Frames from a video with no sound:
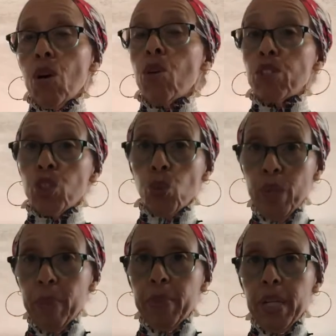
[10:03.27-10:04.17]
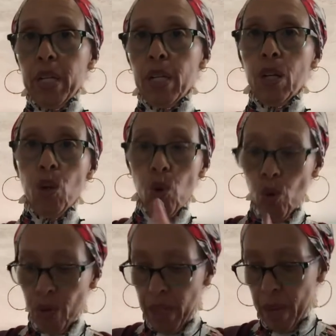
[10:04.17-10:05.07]
called Sweet Pea.
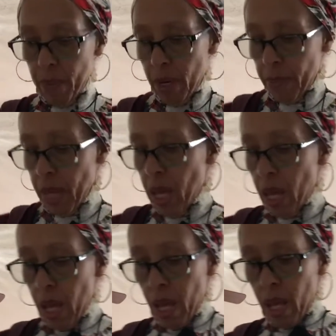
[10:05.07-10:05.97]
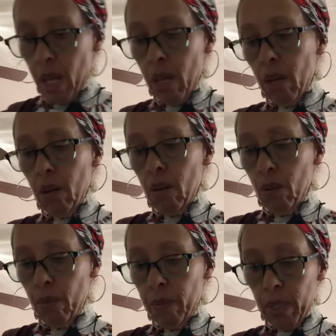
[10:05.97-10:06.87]
Look them up.
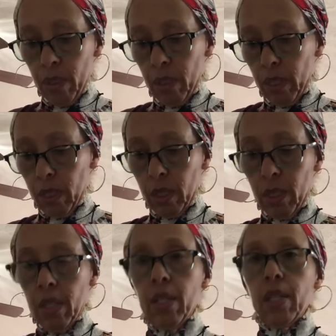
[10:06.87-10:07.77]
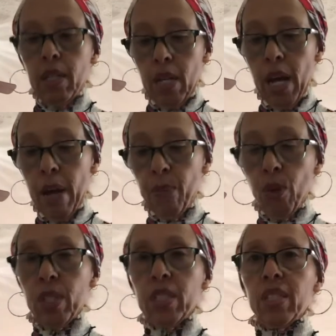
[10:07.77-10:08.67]
Oh my goodness. I
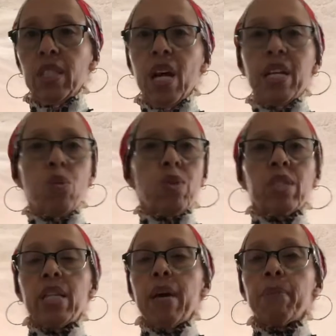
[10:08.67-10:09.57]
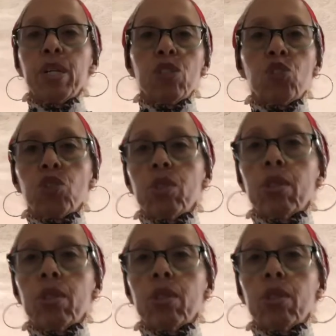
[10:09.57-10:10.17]
bought a design. It wasn't that much.